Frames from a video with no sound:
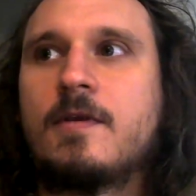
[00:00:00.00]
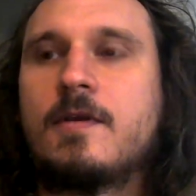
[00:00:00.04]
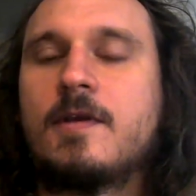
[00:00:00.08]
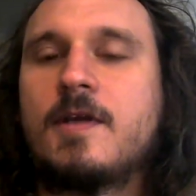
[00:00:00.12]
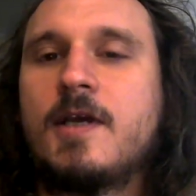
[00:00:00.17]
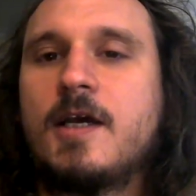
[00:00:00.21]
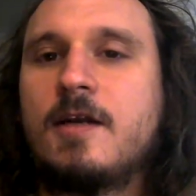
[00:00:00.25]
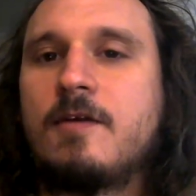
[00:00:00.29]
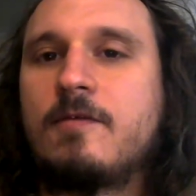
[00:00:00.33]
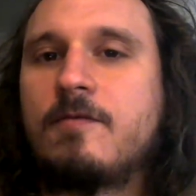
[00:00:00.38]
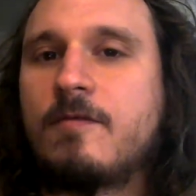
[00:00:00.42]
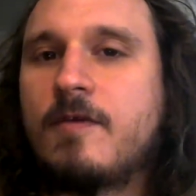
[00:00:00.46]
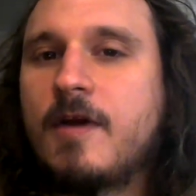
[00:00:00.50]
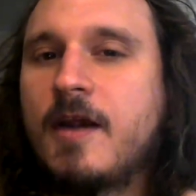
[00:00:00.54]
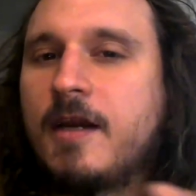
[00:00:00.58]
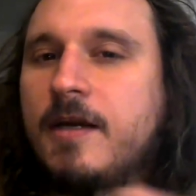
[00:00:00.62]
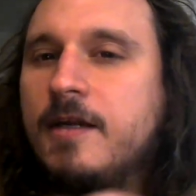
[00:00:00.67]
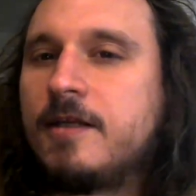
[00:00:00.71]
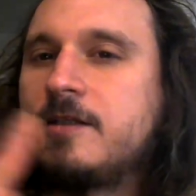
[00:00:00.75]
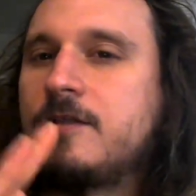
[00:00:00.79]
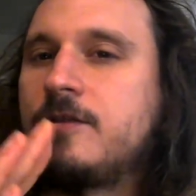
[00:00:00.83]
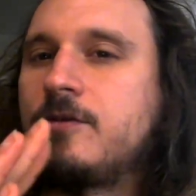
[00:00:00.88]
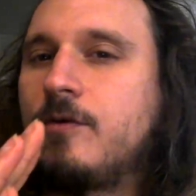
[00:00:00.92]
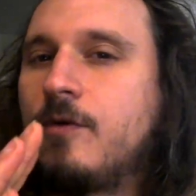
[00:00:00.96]
kind of ran
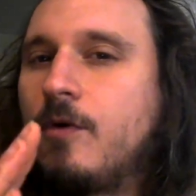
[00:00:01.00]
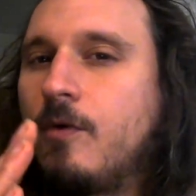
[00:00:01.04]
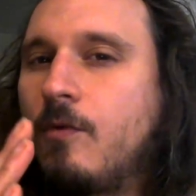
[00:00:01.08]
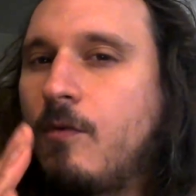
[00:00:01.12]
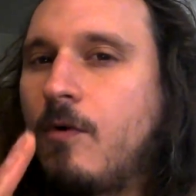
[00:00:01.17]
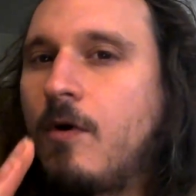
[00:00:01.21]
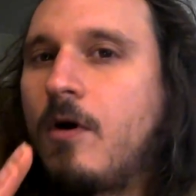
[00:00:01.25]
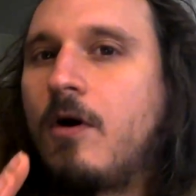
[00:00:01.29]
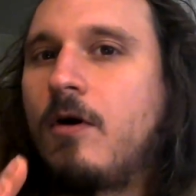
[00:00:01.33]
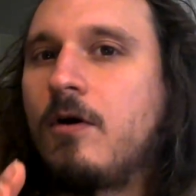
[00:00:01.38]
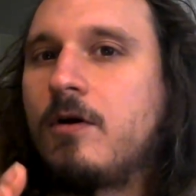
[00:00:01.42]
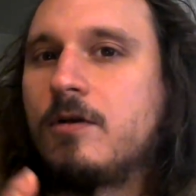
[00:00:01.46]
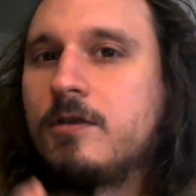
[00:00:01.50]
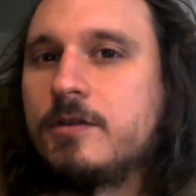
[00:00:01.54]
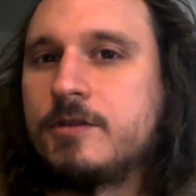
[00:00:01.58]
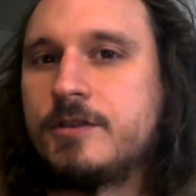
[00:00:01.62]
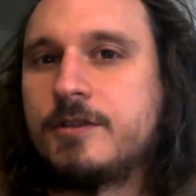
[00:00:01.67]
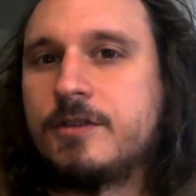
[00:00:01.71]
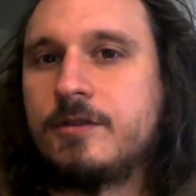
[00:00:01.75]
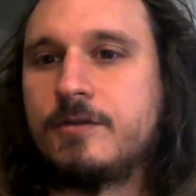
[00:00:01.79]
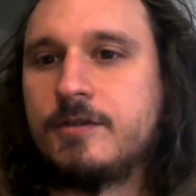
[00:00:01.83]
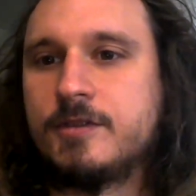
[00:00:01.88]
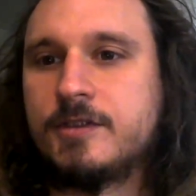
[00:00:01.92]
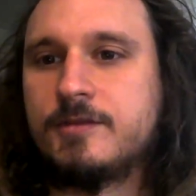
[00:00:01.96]
into a wall,
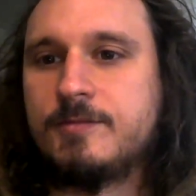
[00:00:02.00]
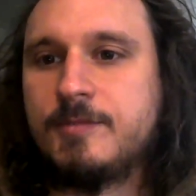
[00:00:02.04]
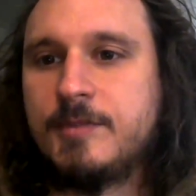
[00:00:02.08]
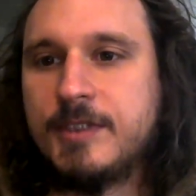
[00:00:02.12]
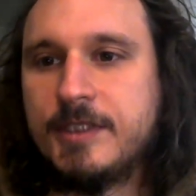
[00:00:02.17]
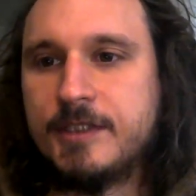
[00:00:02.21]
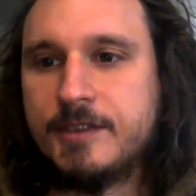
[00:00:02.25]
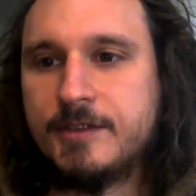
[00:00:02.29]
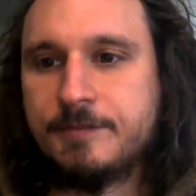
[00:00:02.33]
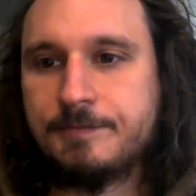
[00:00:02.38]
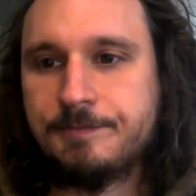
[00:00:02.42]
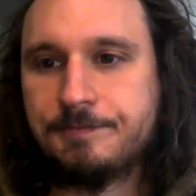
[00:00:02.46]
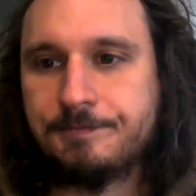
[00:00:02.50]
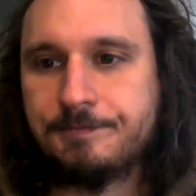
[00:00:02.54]
so to speak.